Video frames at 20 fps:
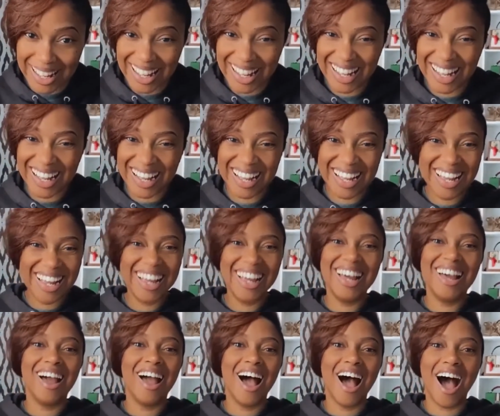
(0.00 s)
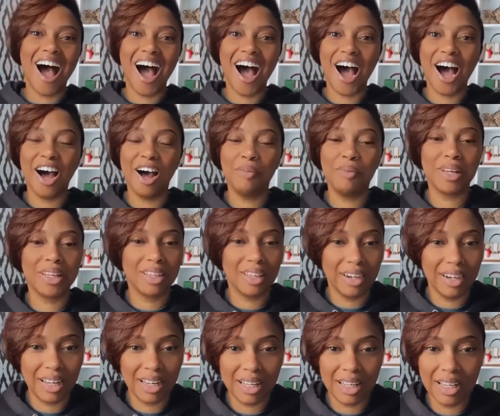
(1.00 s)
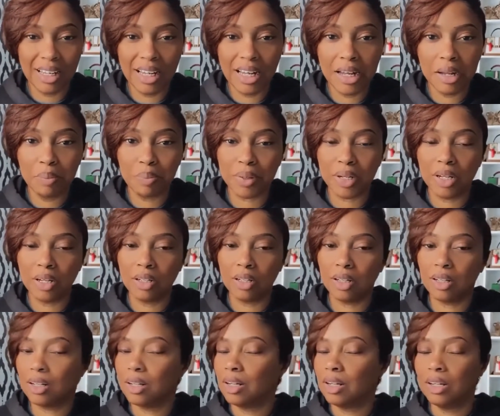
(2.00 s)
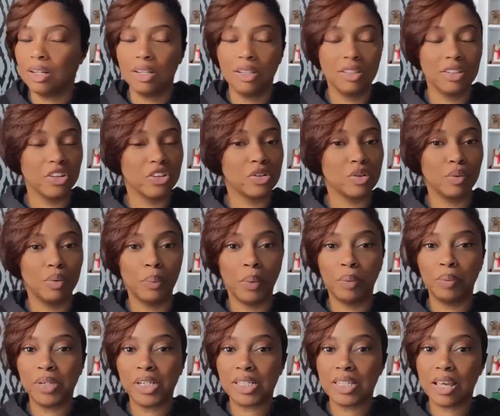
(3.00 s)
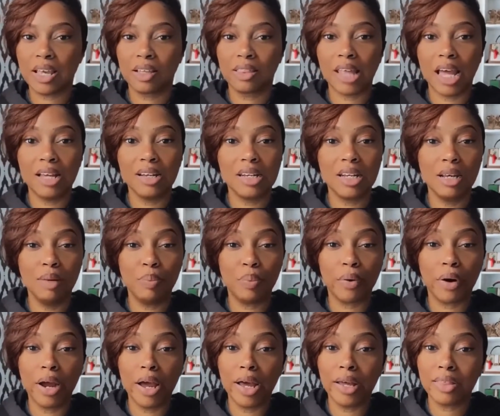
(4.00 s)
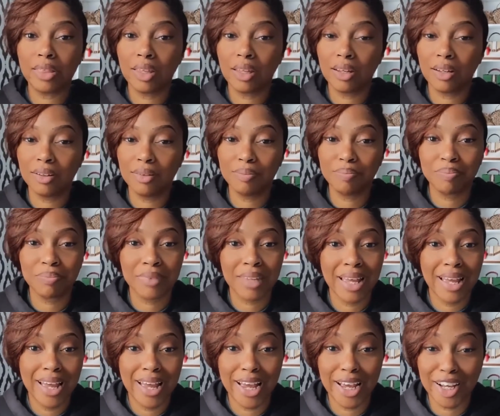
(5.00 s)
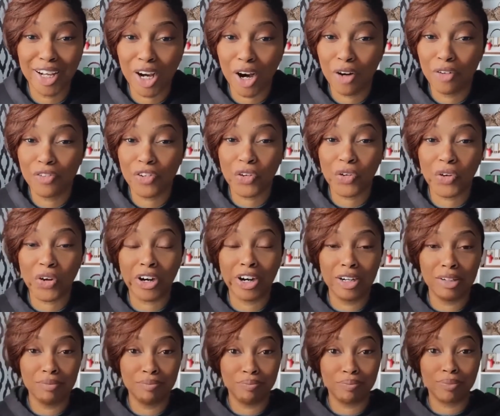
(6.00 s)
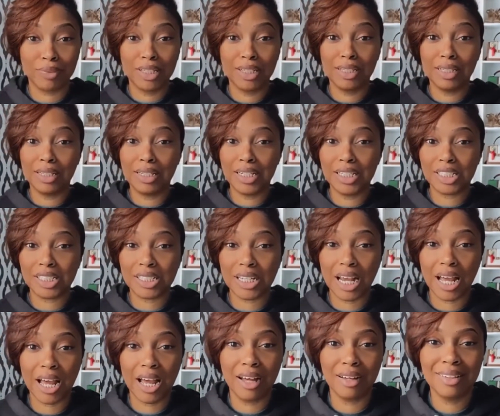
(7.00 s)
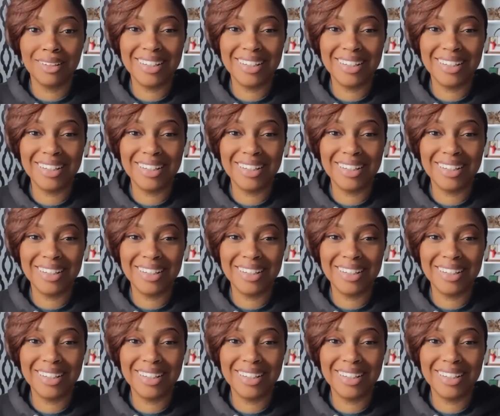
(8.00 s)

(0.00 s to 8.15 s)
um, and getting good. But just remember to take that deep breath and go for it. Good luck, child.